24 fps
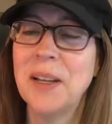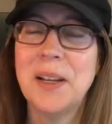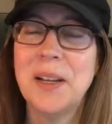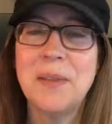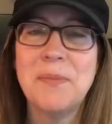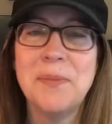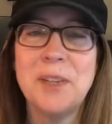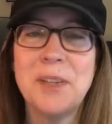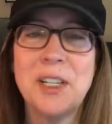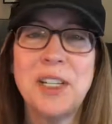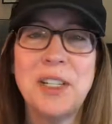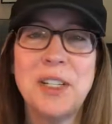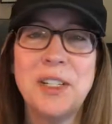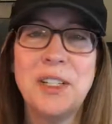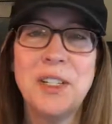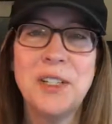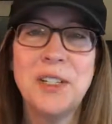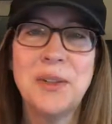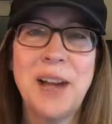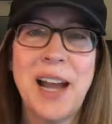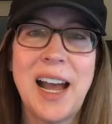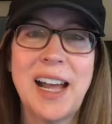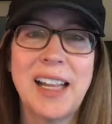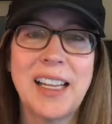Miss you
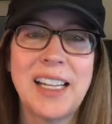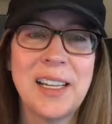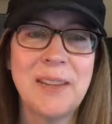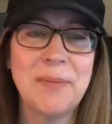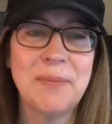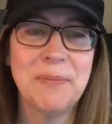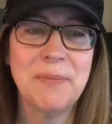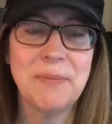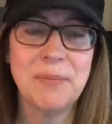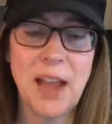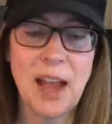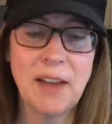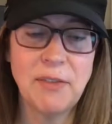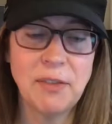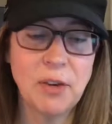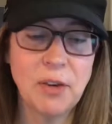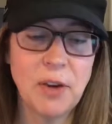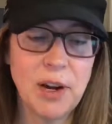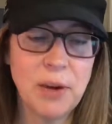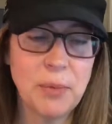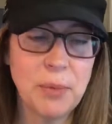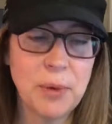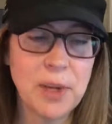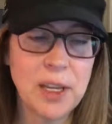too, Allie. Have a
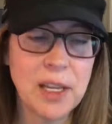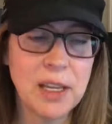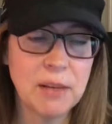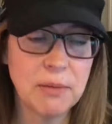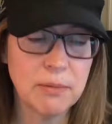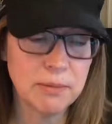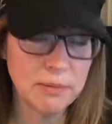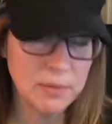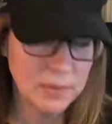great week.